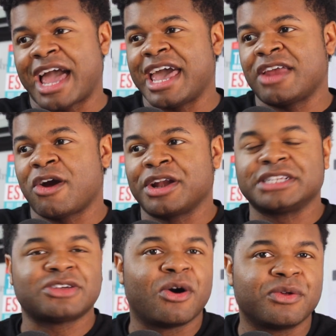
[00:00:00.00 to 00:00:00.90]
I had already
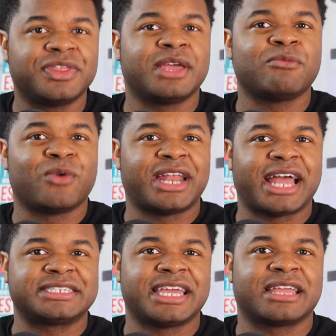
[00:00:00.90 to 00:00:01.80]
told them what
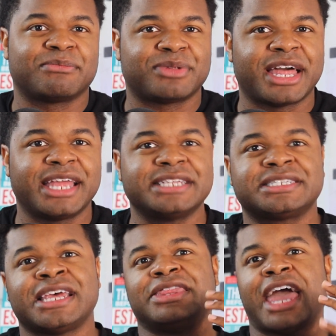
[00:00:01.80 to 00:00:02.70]
had taken
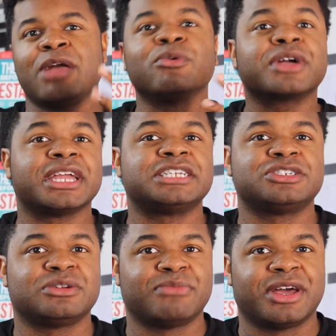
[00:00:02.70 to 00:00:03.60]
place. They will get
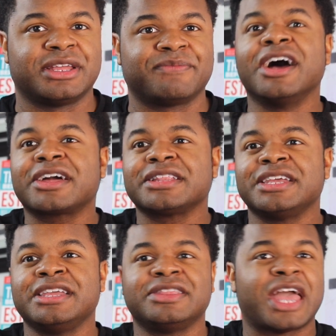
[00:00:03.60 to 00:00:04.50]
you the money.
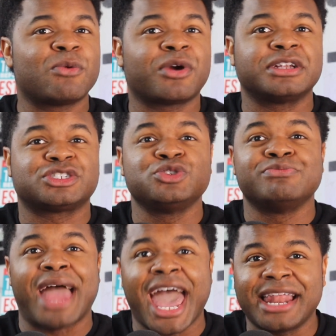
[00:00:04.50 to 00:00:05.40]
Luckily, they weren't too
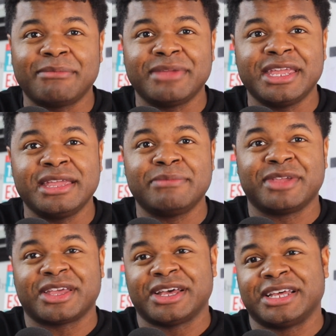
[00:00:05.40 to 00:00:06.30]
mad at me
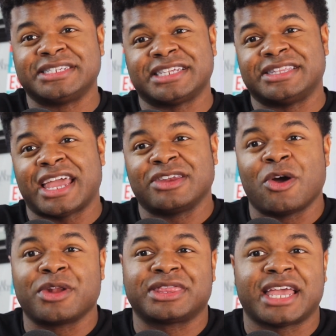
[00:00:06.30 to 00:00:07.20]
because they
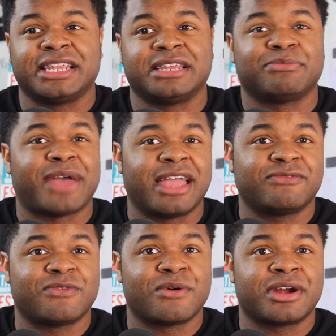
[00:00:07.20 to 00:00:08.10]
know that they didn't pay
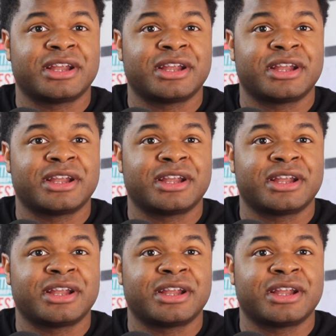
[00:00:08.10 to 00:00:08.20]
for